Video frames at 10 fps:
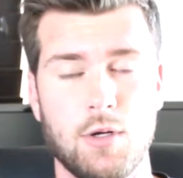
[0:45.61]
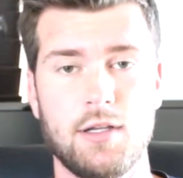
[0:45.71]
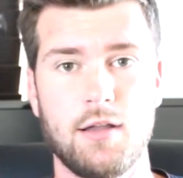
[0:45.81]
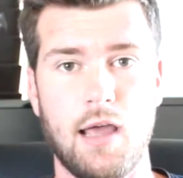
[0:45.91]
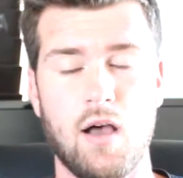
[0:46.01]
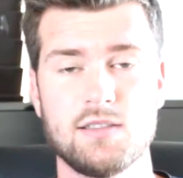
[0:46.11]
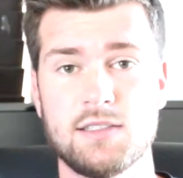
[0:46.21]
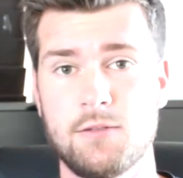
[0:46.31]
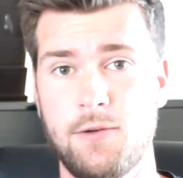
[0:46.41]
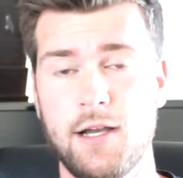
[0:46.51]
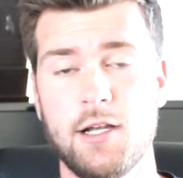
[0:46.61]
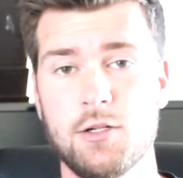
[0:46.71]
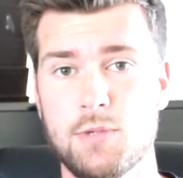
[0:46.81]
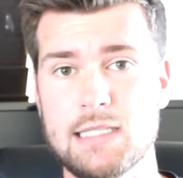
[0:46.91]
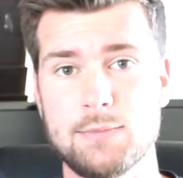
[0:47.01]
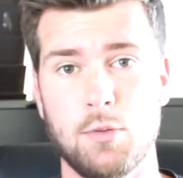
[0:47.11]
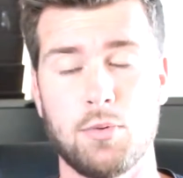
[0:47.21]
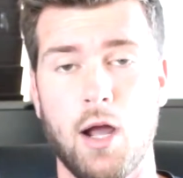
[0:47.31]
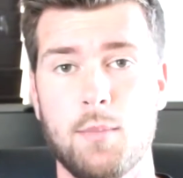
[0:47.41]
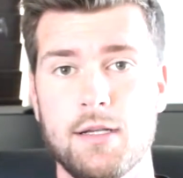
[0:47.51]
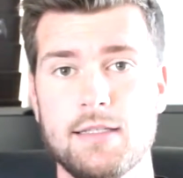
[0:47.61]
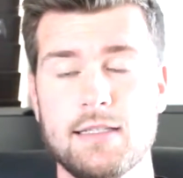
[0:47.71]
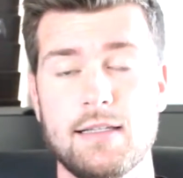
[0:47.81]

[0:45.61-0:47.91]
rundown houses are very good rentable properties